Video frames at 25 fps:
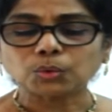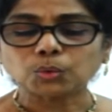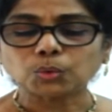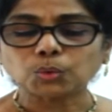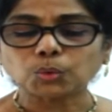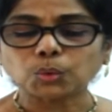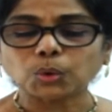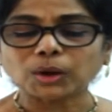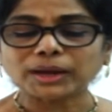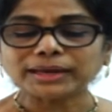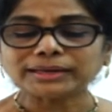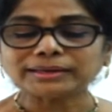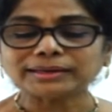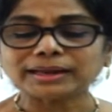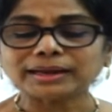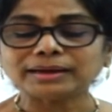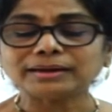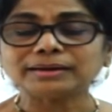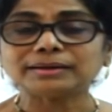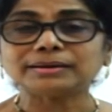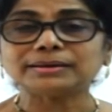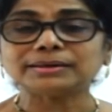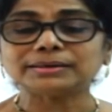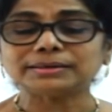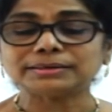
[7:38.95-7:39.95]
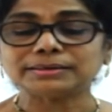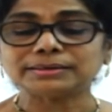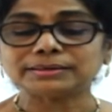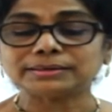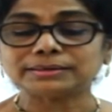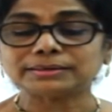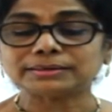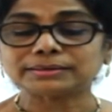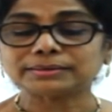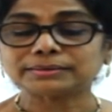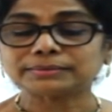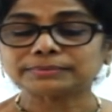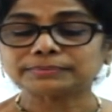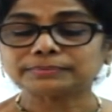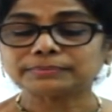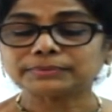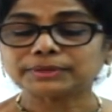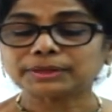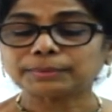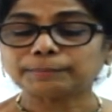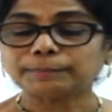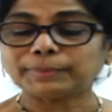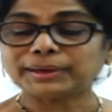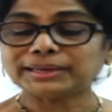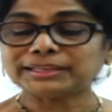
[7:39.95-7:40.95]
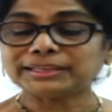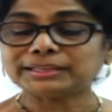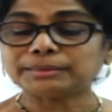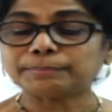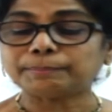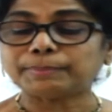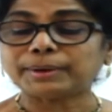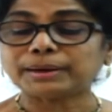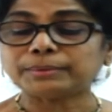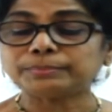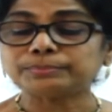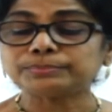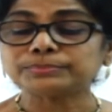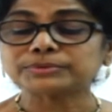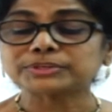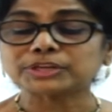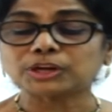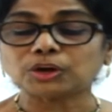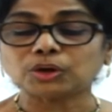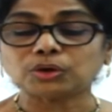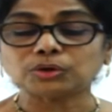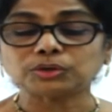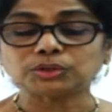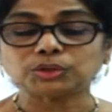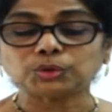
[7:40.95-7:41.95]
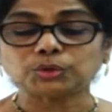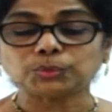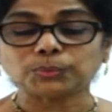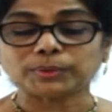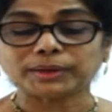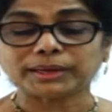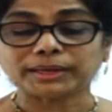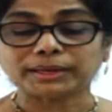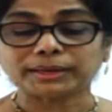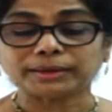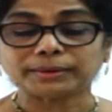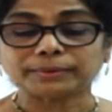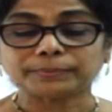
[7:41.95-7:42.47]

quite unhurt by the bumps along the way.